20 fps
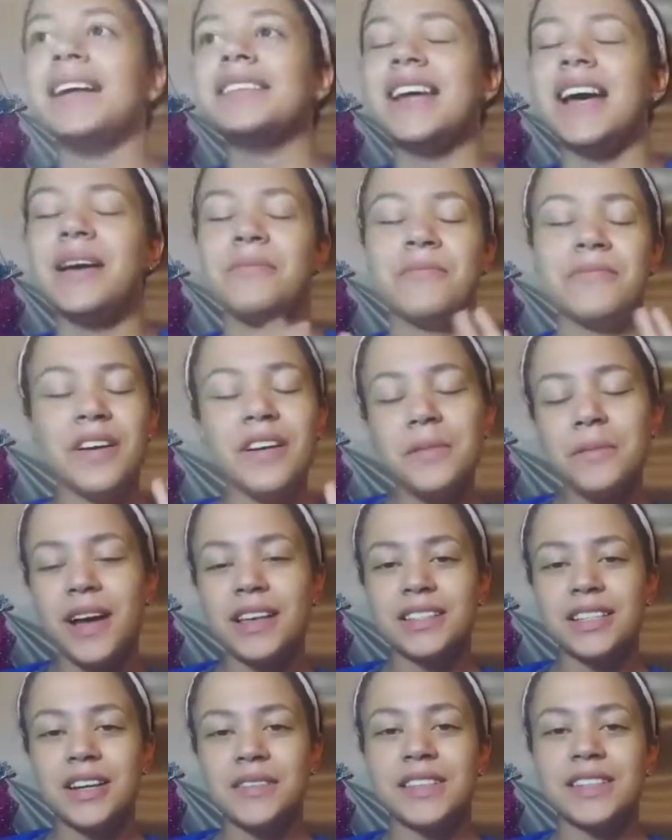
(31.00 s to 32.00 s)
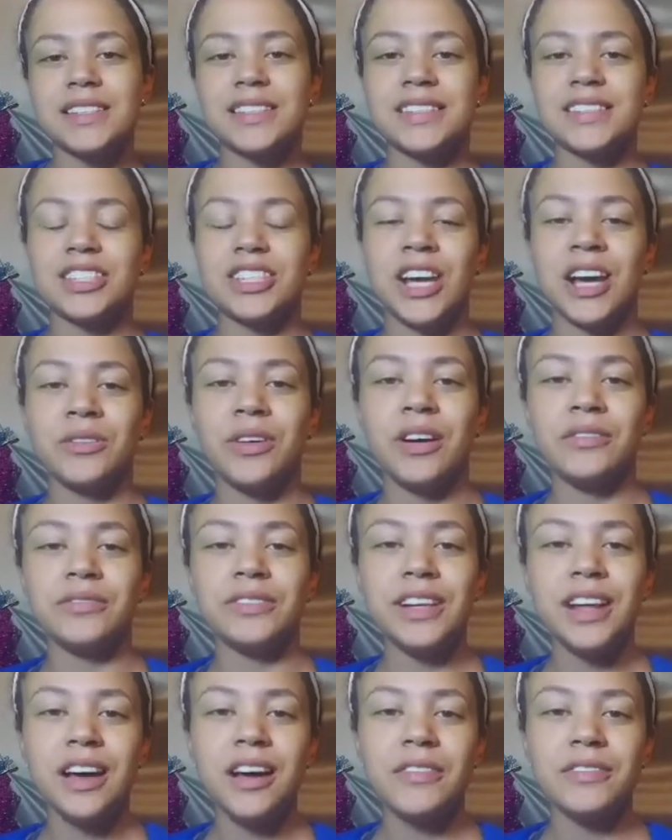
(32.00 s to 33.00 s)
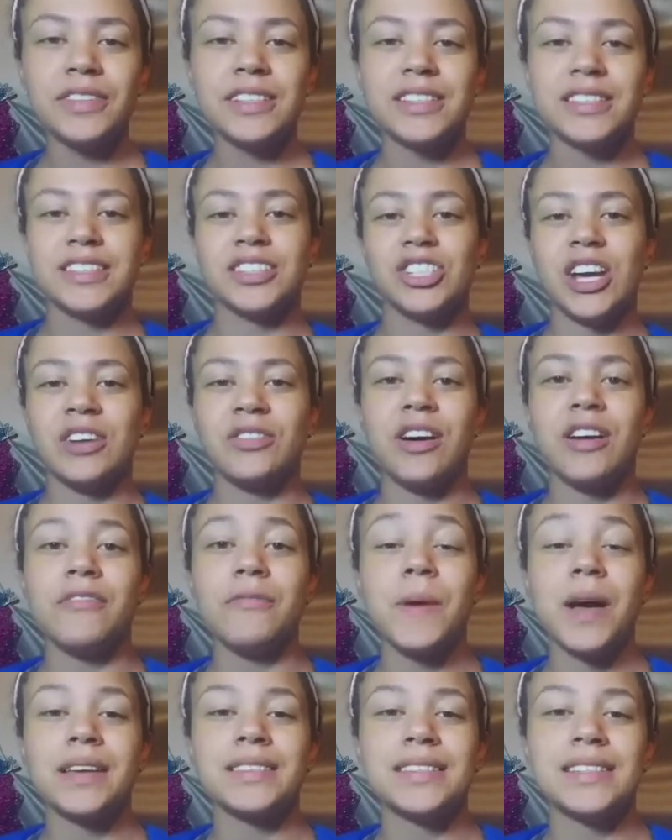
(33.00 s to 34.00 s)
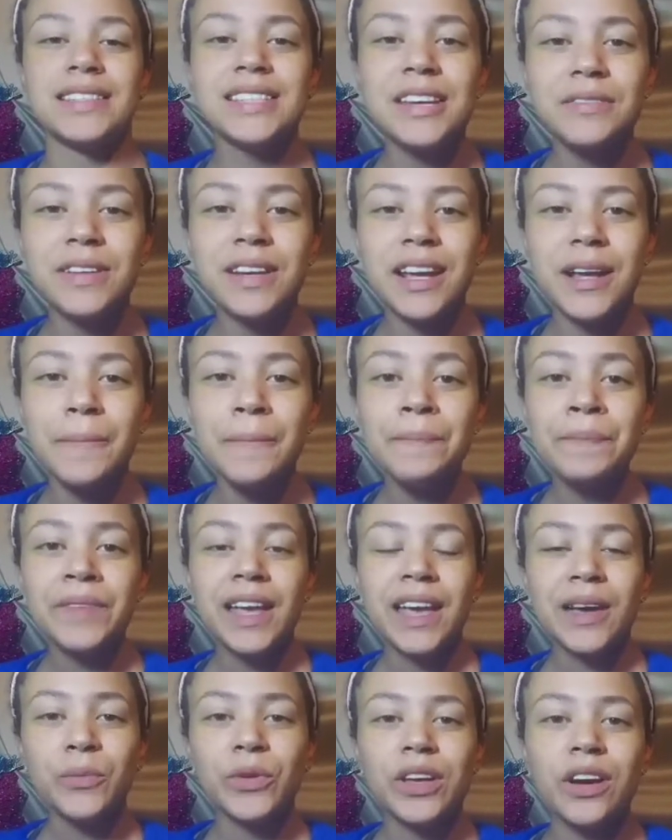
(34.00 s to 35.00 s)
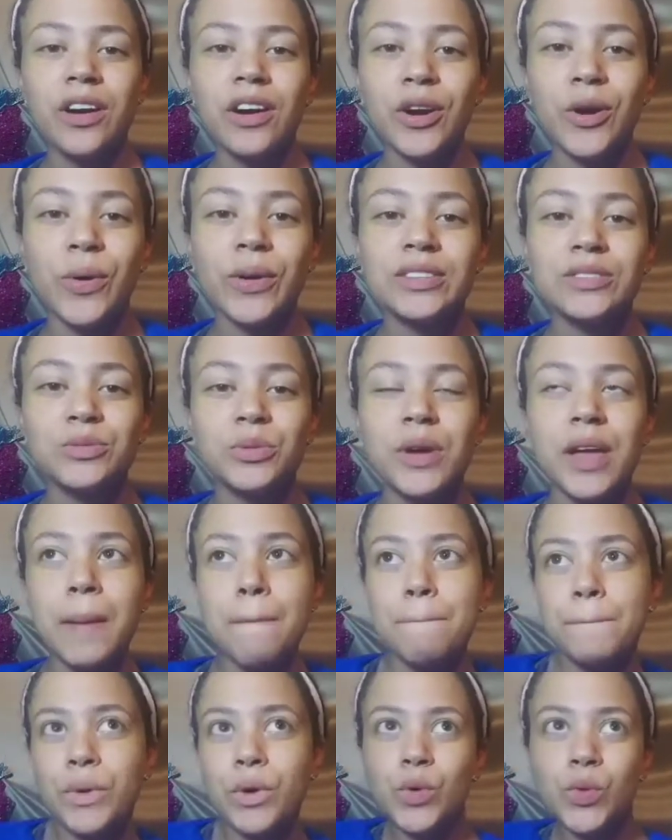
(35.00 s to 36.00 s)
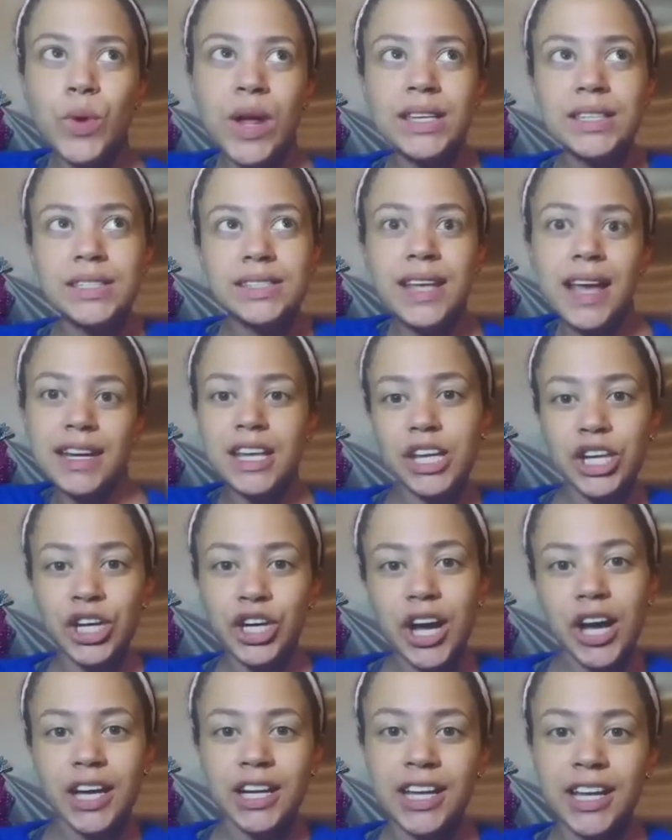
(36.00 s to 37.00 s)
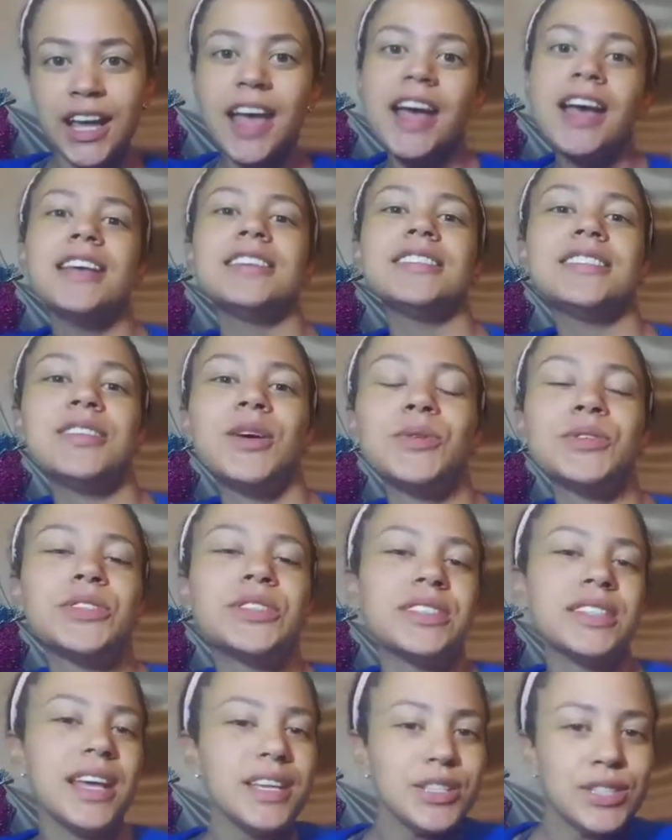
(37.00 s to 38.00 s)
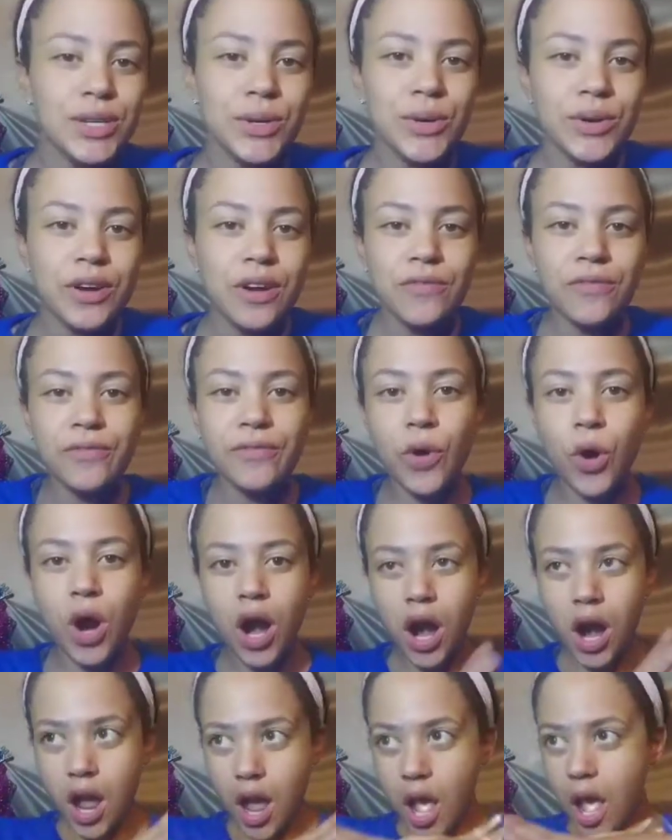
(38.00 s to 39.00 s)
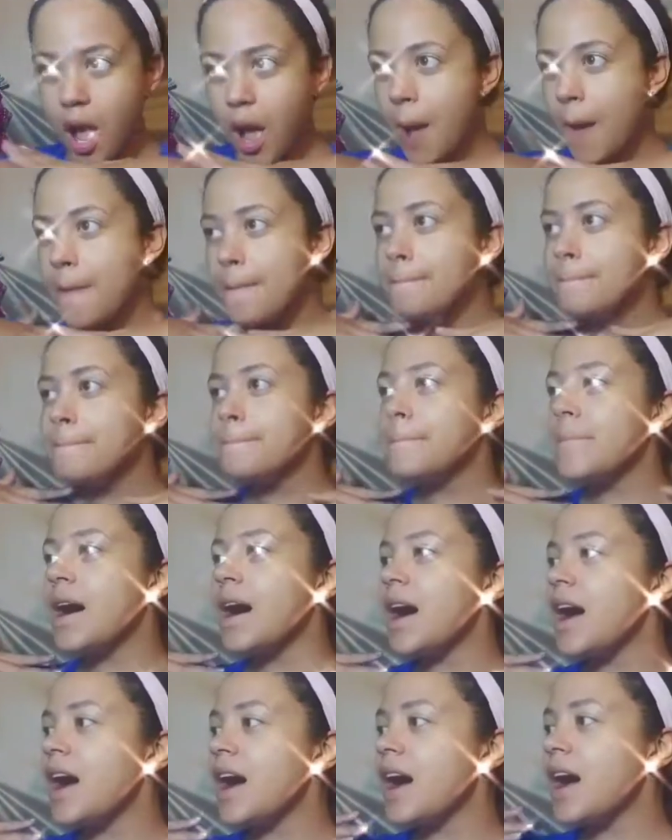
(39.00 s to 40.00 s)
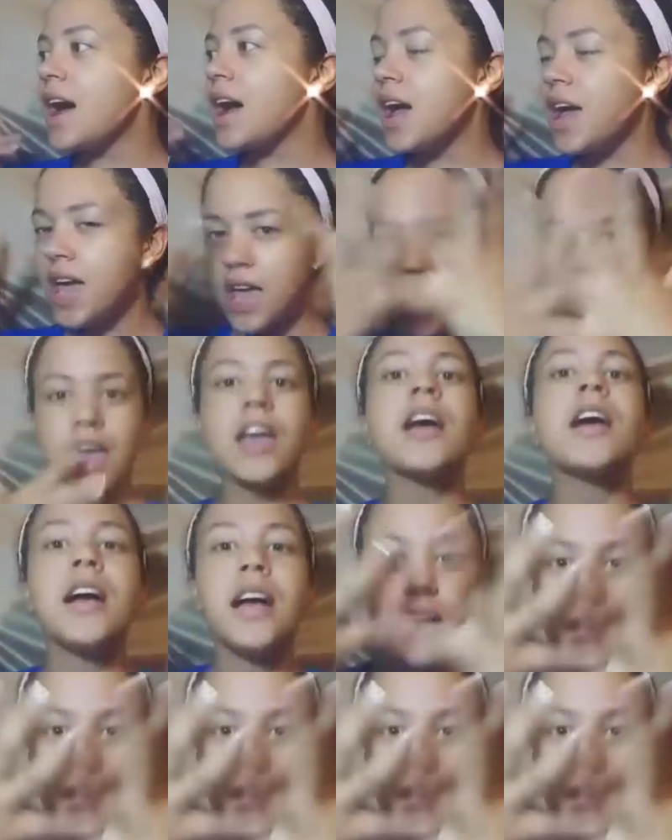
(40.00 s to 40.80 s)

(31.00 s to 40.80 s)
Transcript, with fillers: And I'm very positive. This is a channel of love. This is a channel of positivity, and we are going to embrace that here, honey. So stay tuned for my